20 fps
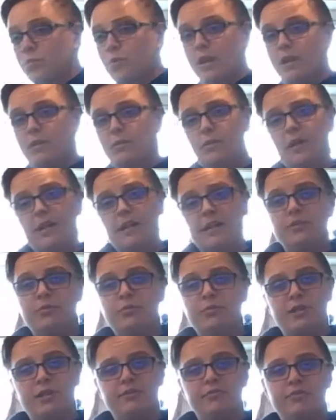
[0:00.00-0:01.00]
one
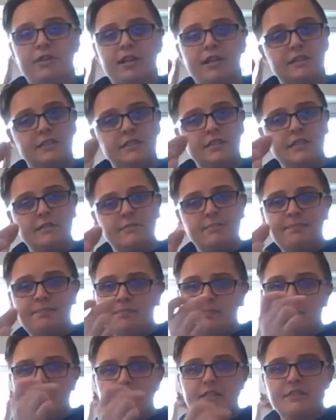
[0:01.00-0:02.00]
way we can find a seed
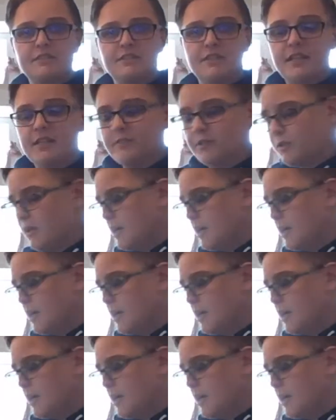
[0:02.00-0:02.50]
inside of a